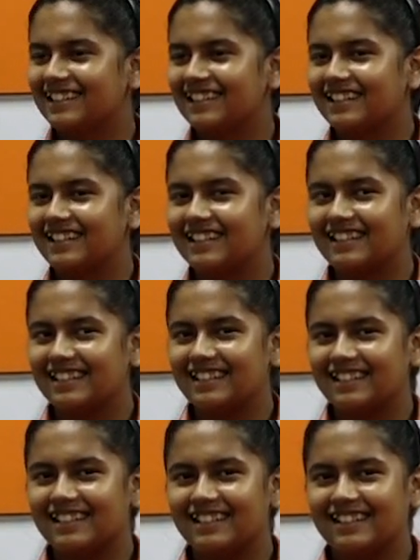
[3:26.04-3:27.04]

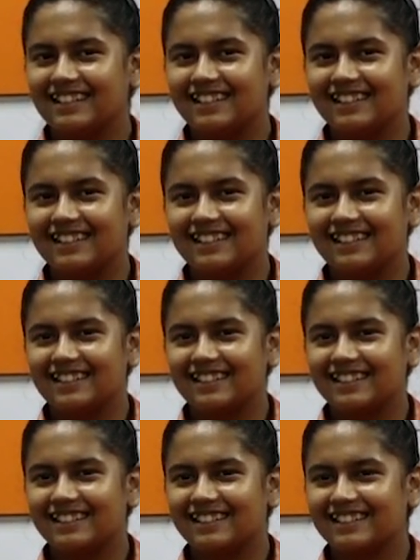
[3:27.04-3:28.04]

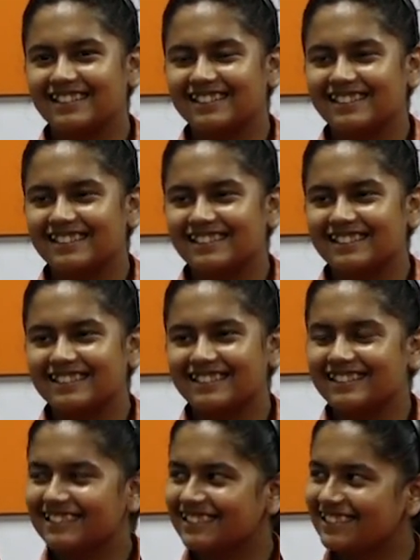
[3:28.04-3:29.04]

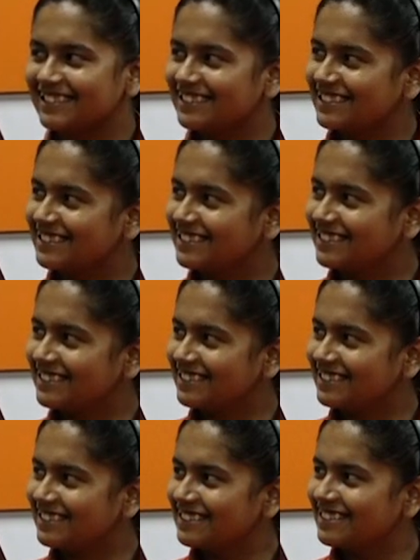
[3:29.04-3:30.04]

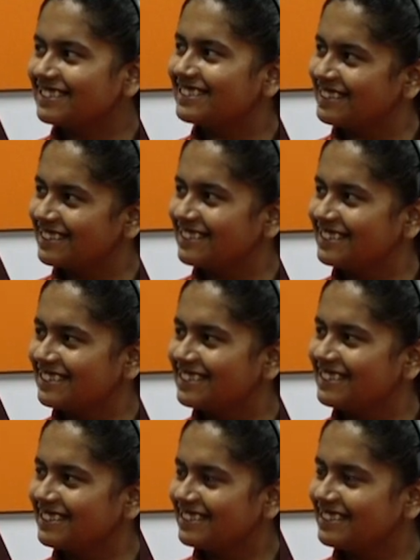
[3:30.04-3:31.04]

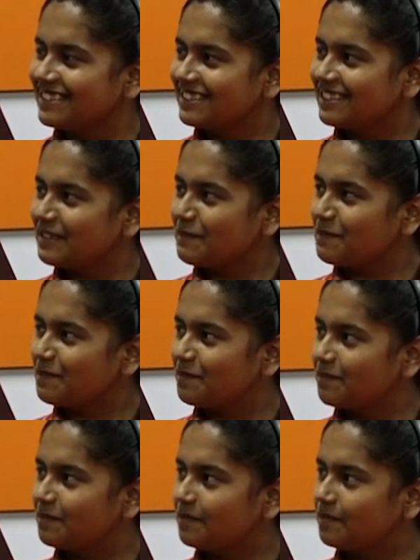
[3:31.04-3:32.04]

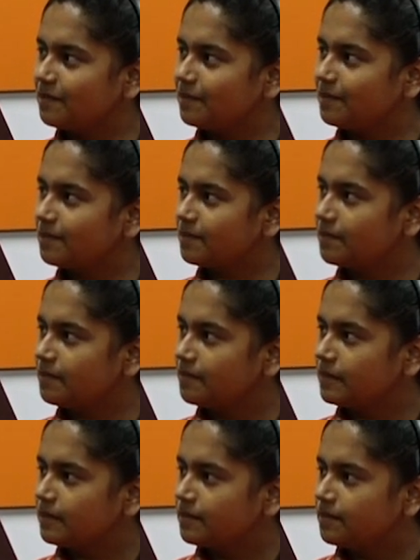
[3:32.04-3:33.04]

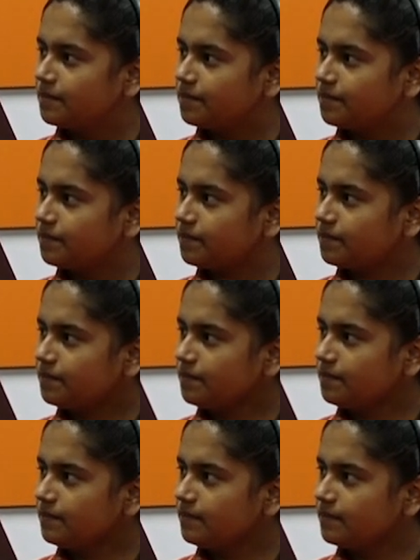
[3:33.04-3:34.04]
This person isn't speaking.